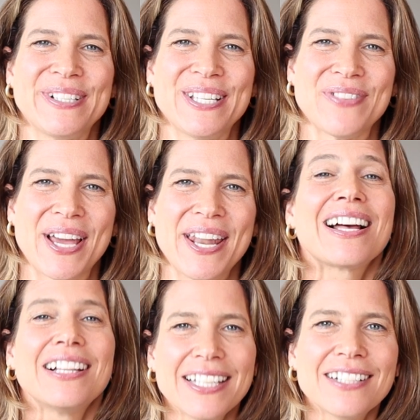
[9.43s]
believe it.
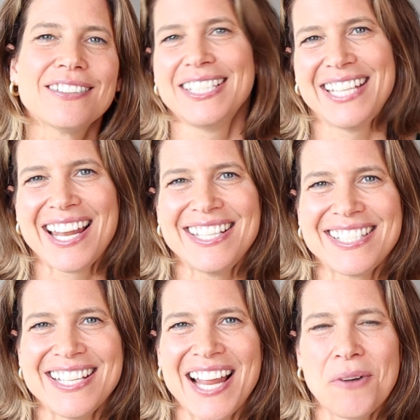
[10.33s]
Clearly,
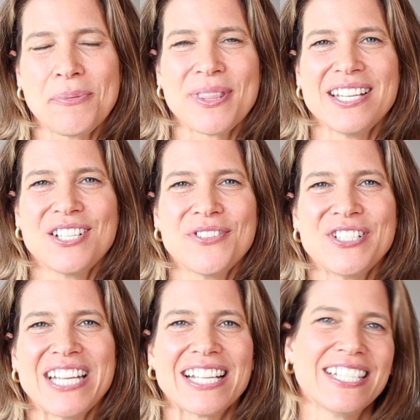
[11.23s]
nannies need help with interview
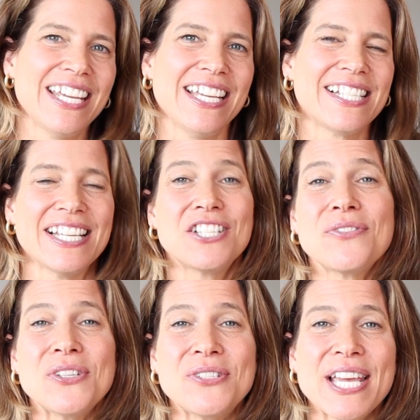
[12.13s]
techniques,
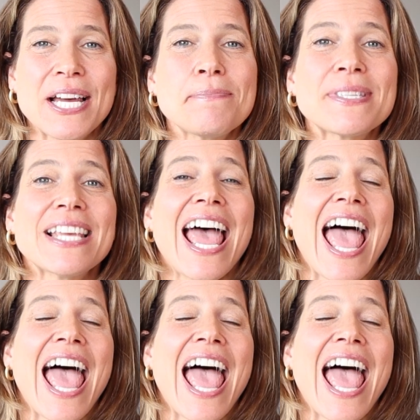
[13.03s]
interview tips,